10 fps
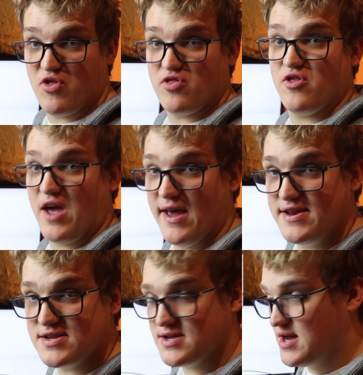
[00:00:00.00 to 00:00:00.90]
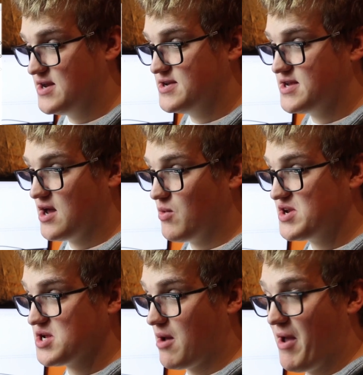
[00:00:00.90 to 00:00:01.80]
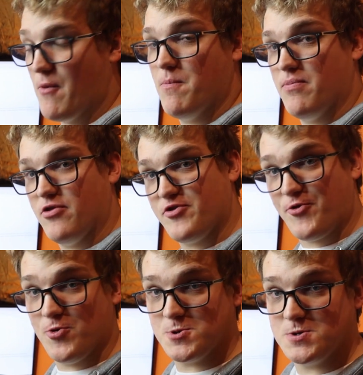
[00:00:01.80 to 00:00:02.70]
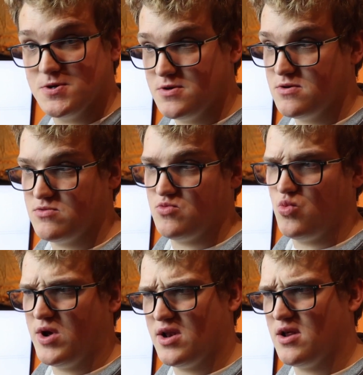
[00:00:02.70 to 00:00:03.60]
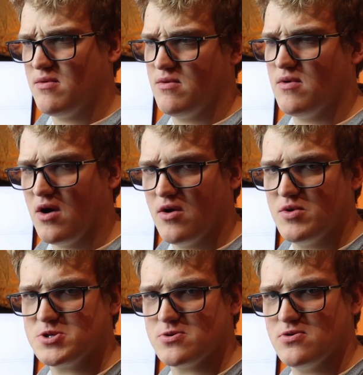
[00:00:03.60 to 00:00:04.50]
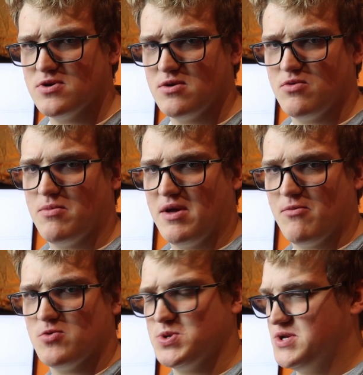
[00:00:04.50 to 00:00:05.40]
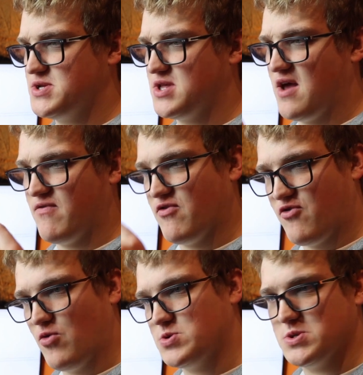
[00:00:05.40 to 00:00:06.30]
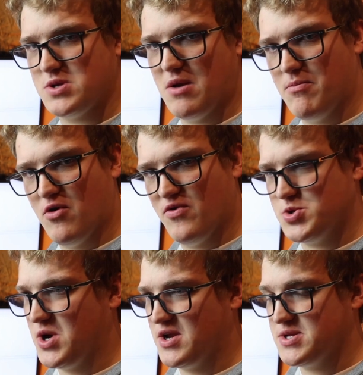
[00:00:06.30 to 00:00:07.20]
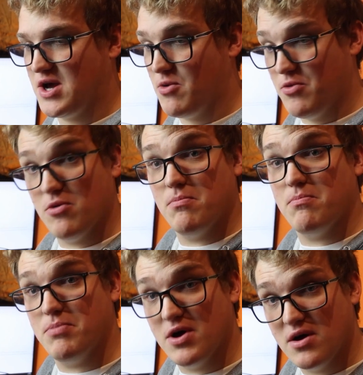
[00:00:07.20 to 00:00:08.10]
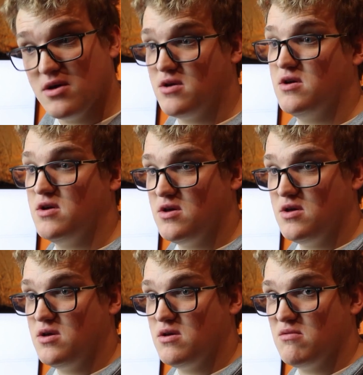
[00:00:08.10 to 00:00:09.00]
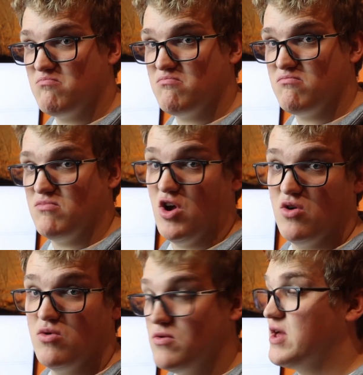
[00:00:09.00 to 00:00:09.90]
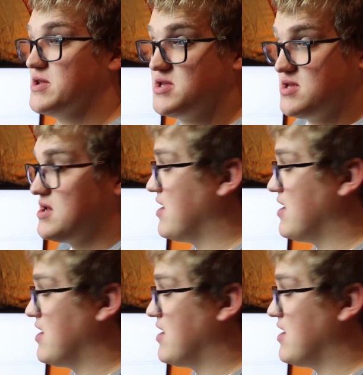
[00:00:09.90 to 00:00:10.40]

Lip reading: with the gate, and where does it come out? The source. Weirdly, I always thought it would make more sense to have the source as the input and the drain as the output, but no, that's